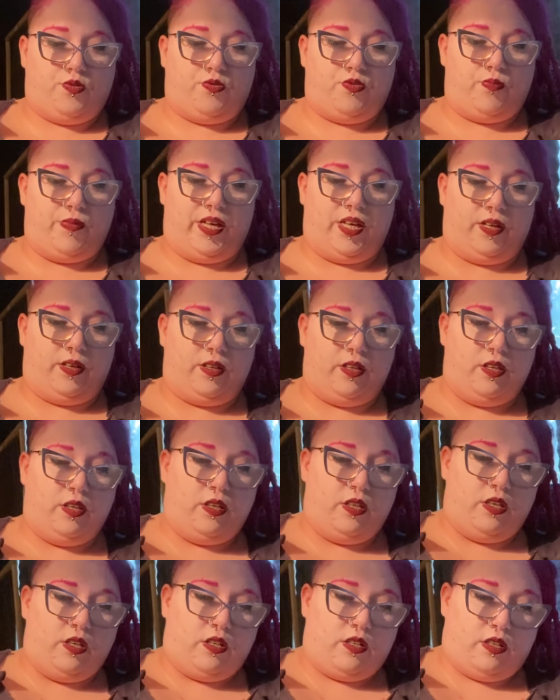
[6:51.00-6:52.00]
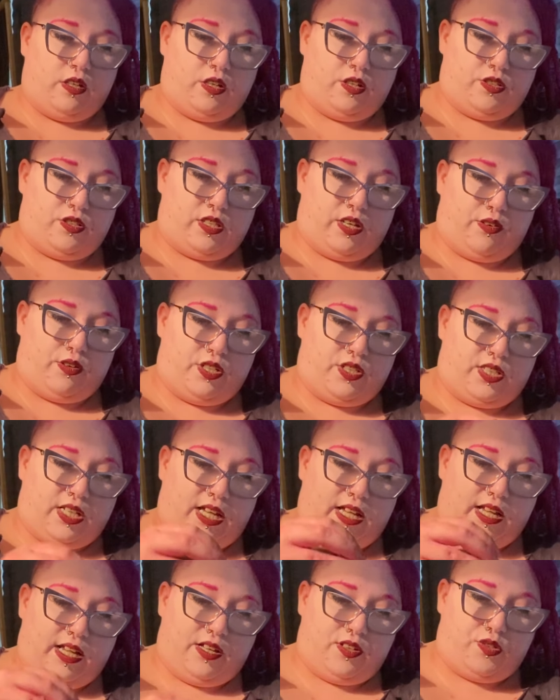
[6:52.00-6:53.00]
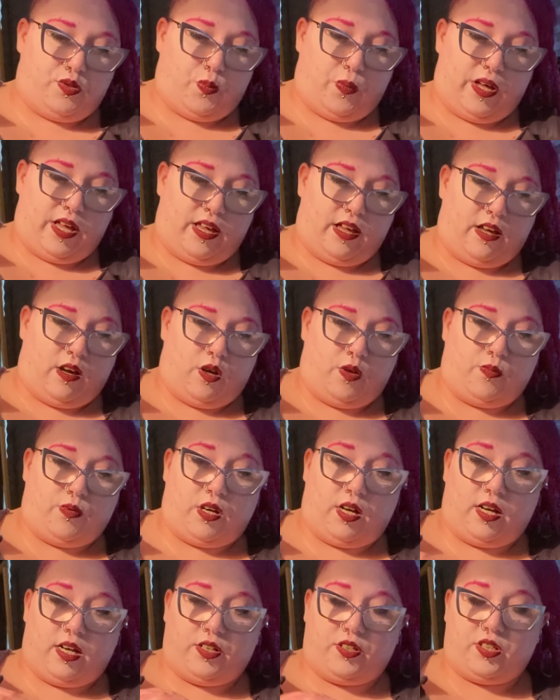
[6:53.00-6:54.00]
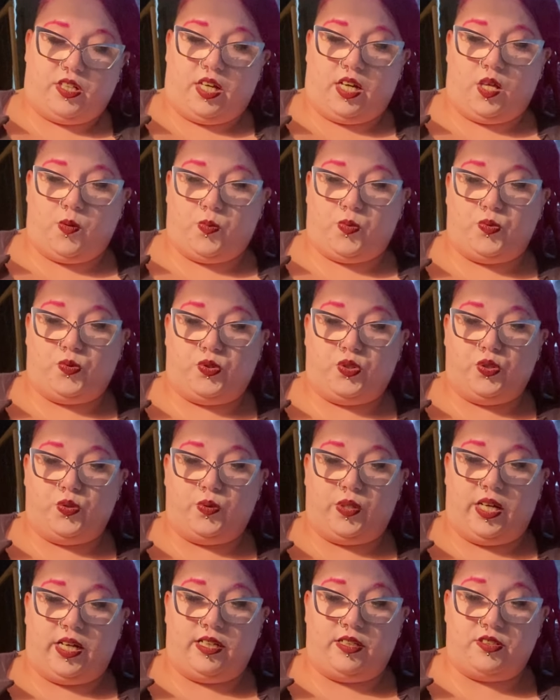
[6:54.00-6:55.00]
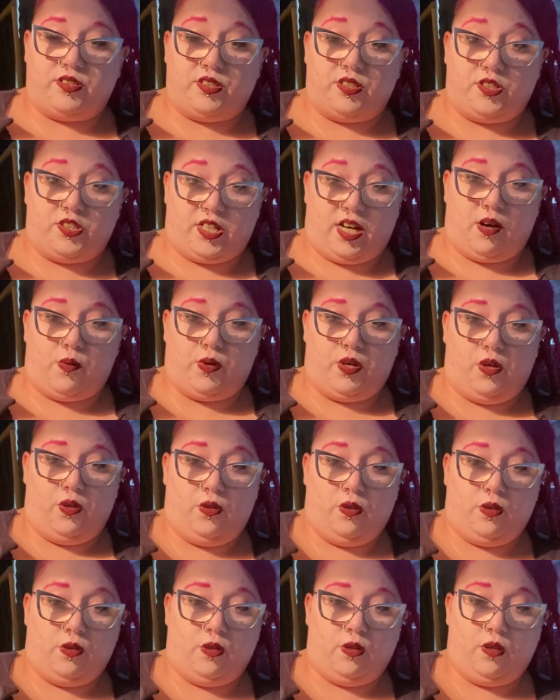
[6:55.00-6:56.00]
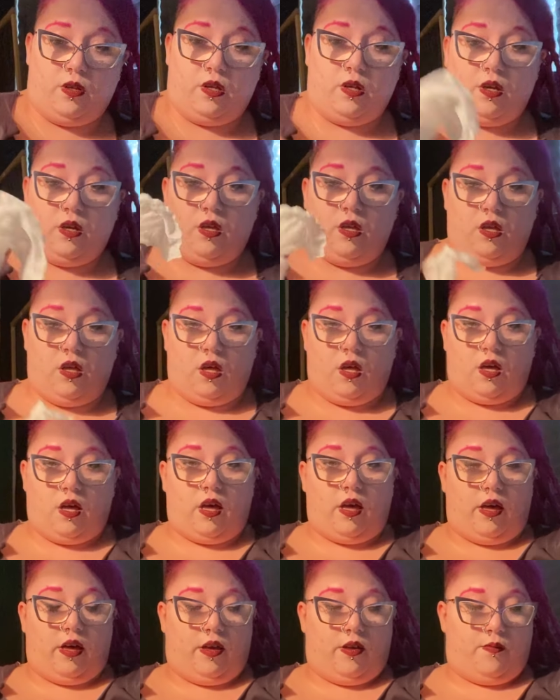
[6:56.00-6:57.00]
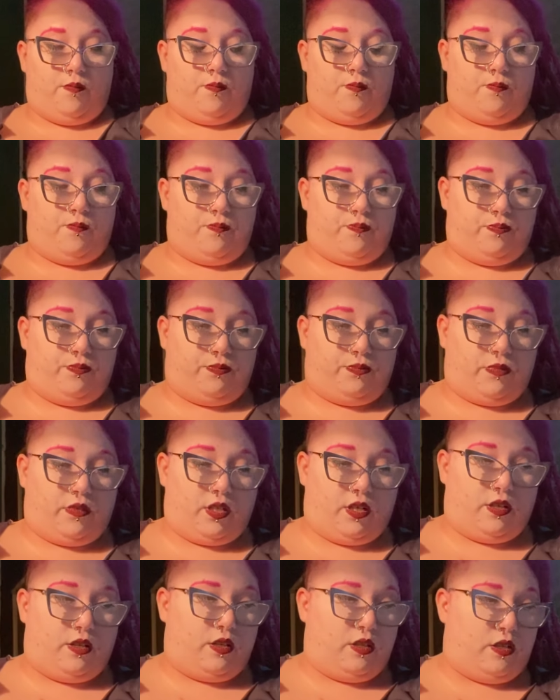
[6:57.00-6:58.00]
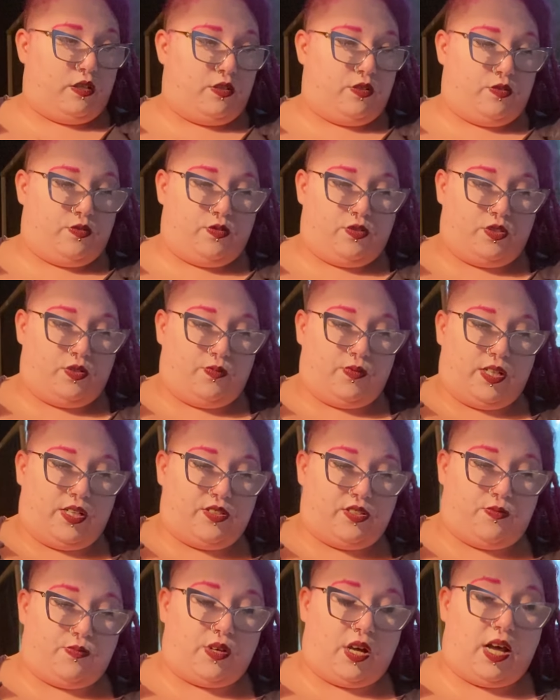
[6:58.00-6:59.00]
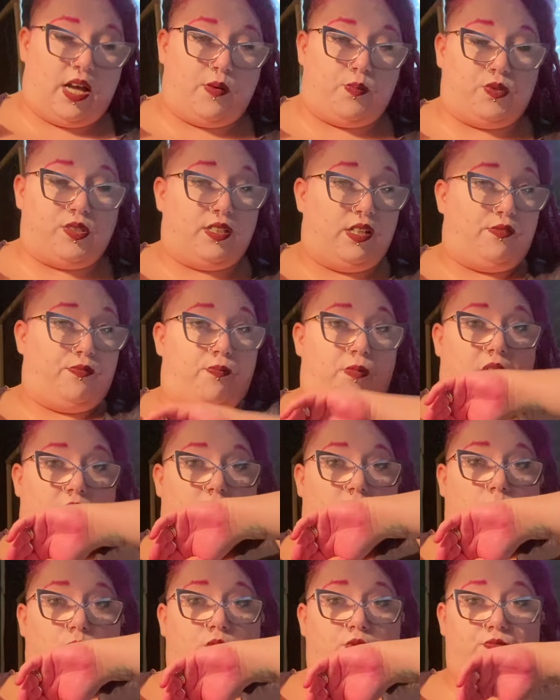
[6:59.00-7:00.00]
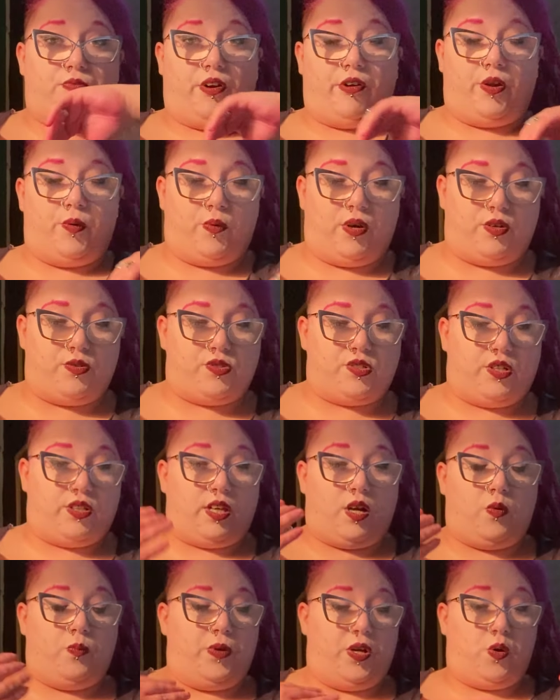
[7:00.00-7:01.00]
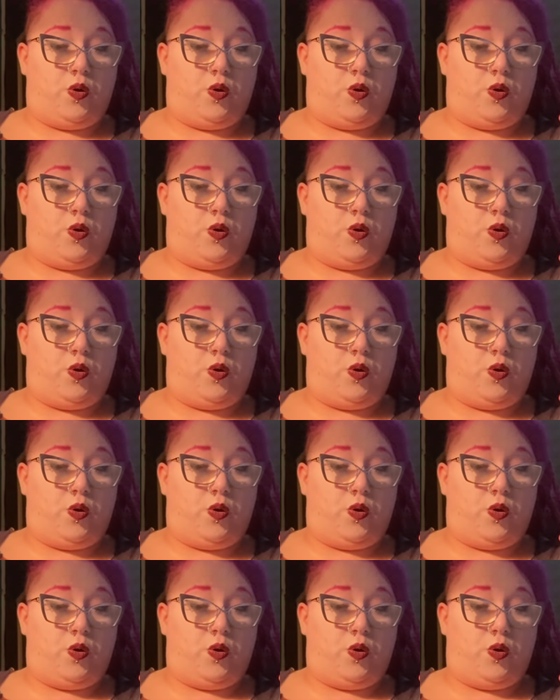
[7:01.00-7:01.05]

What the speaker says: for me, because there are days where I'm not actually able to get into the shower. Some days I'm not able to lift my arm up very well, so that would be